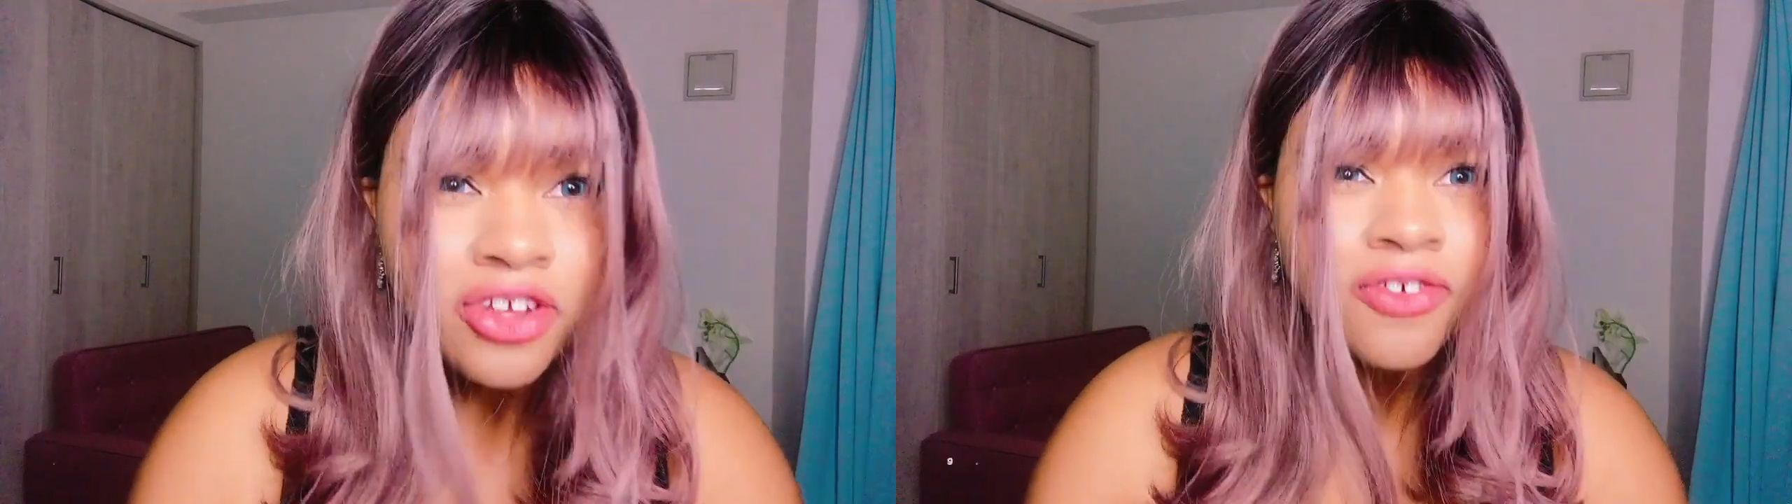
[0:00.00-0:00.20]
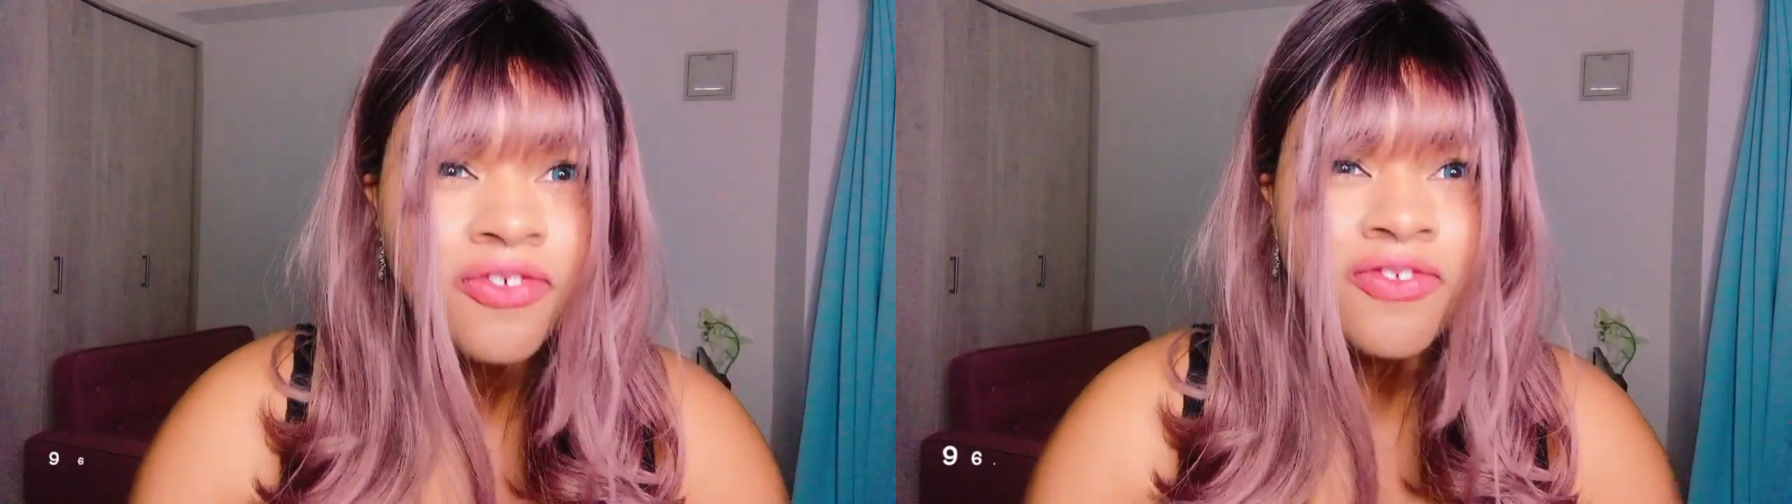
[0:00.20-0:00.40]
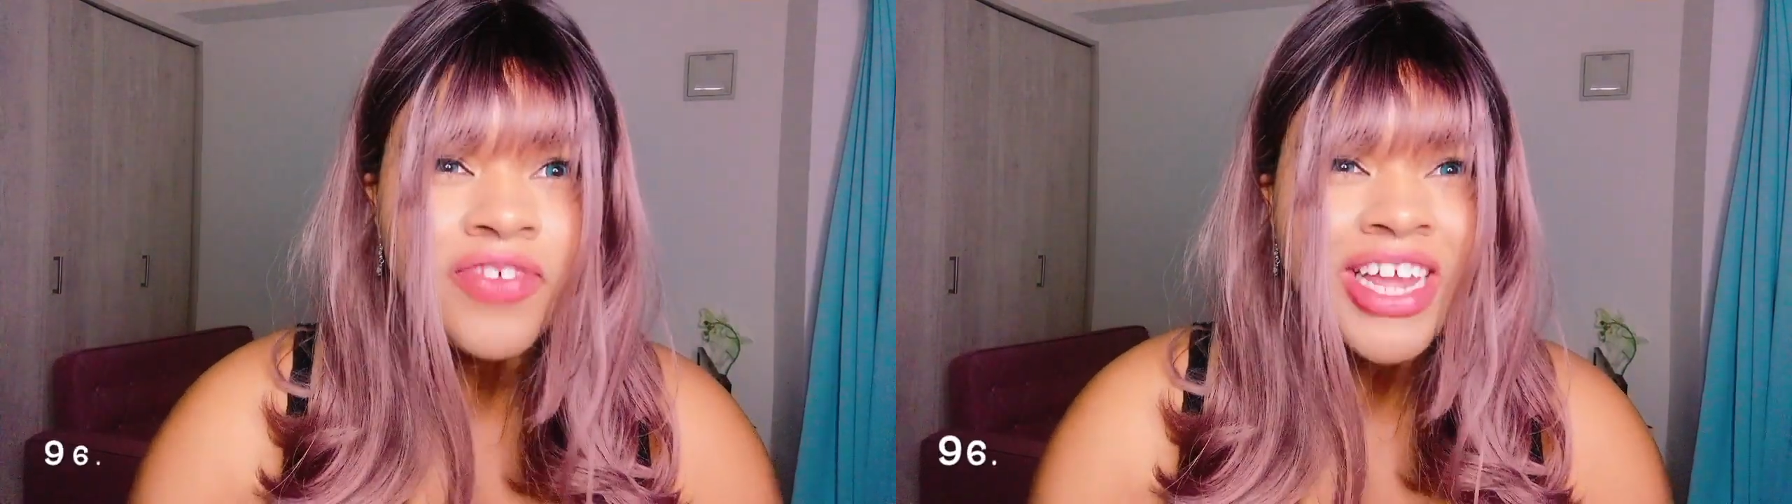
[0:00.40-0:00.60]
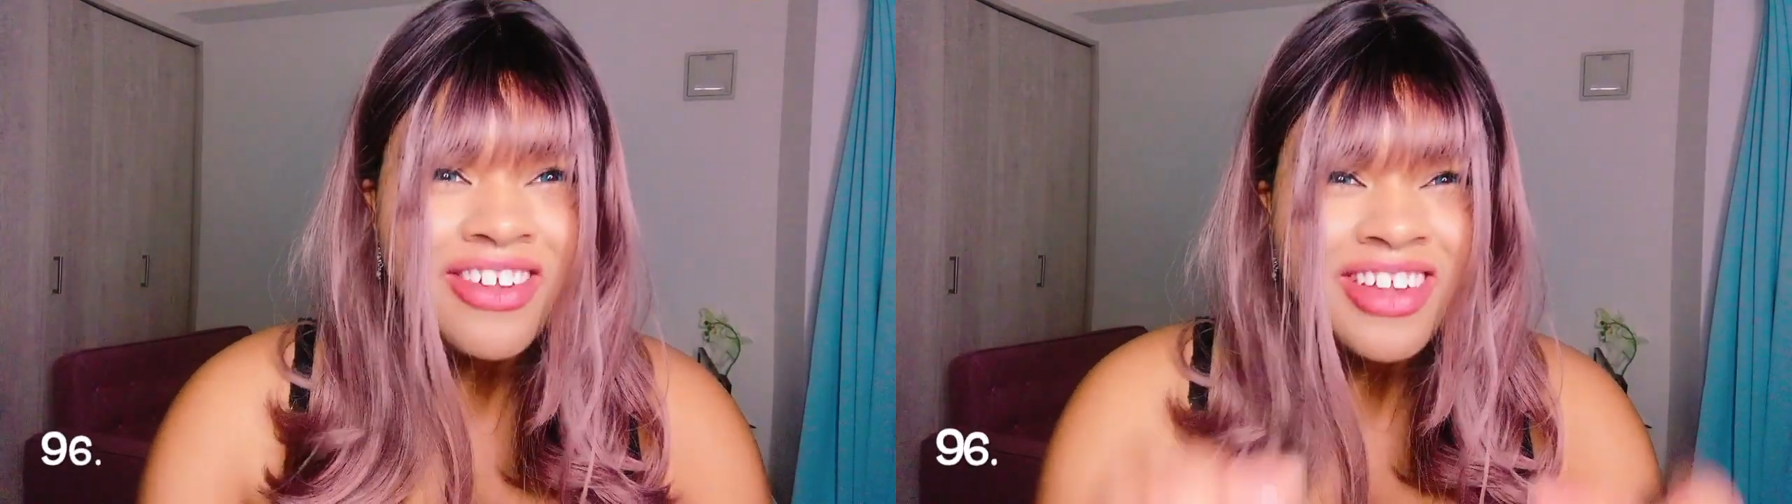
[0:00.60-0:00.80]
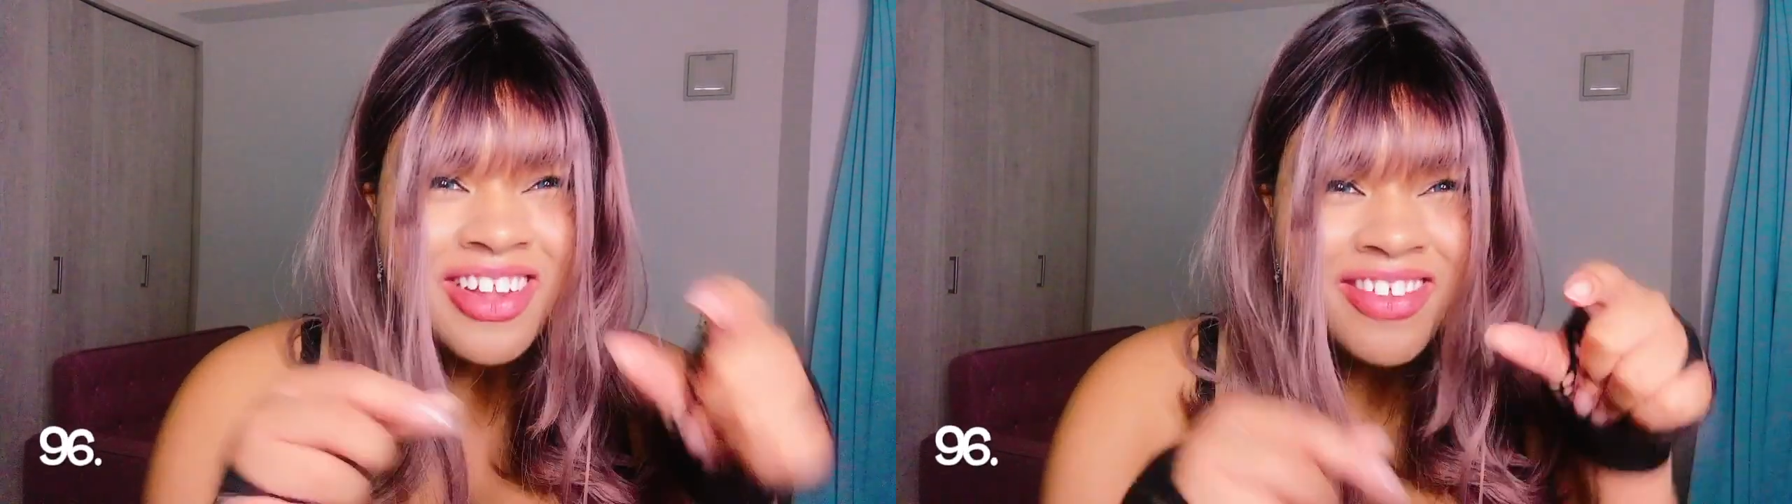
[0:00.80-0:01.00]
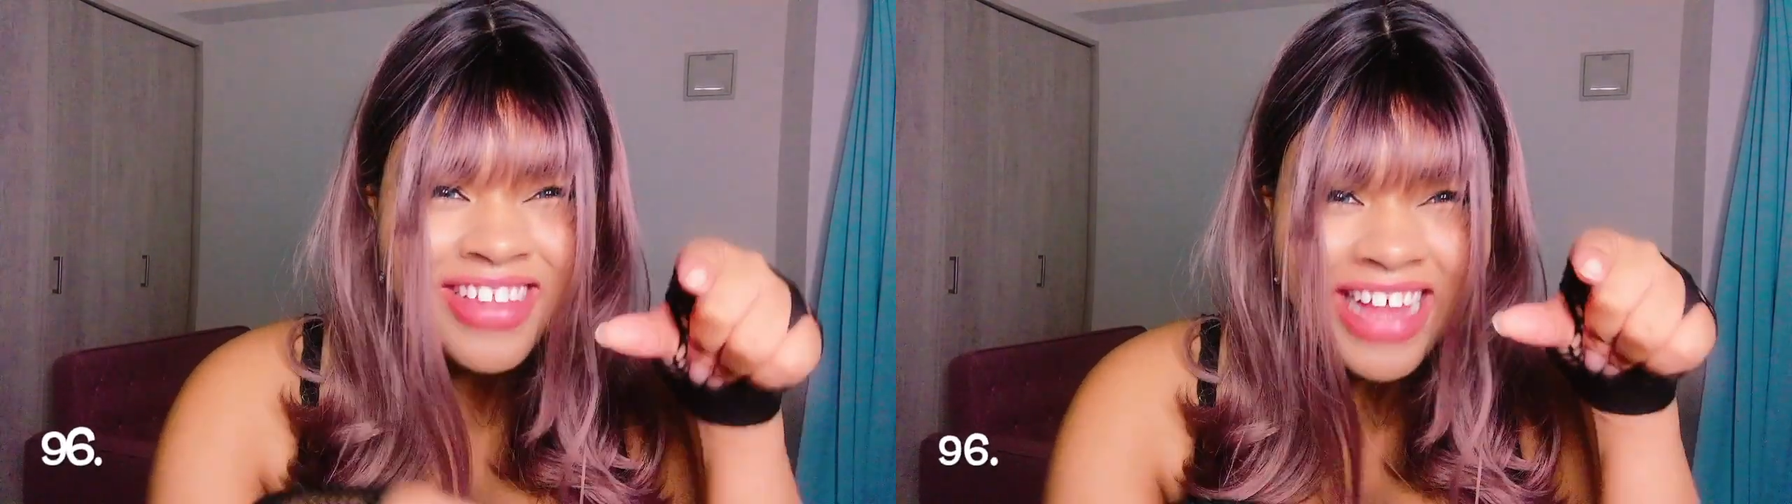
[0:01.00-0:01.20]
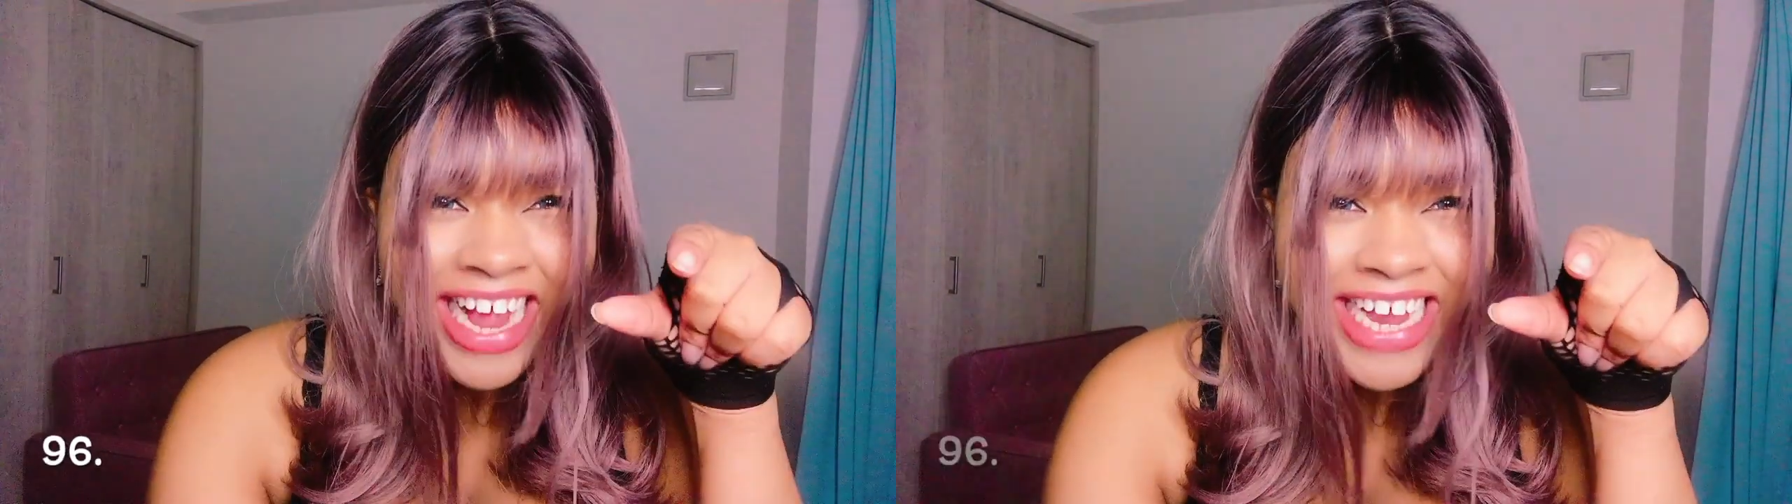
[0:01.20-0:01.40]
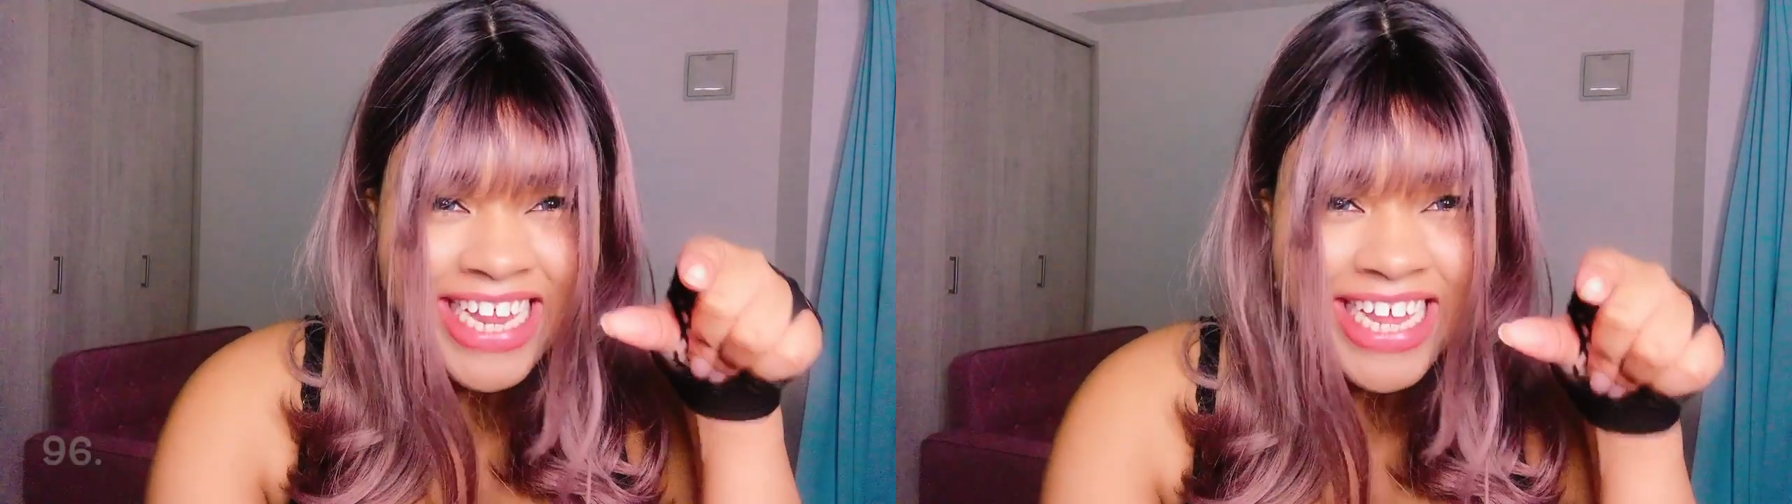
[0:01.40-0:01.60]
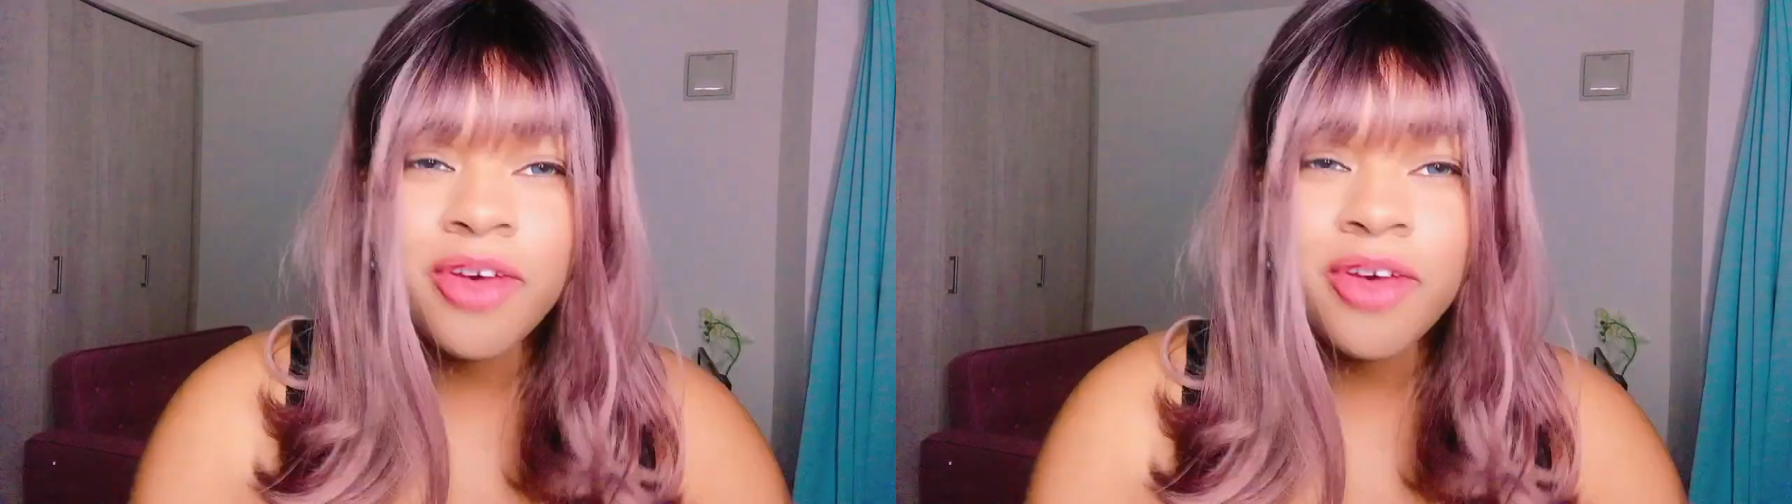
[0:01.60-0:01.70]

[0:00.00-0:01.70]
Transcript: Your feet are so tiny.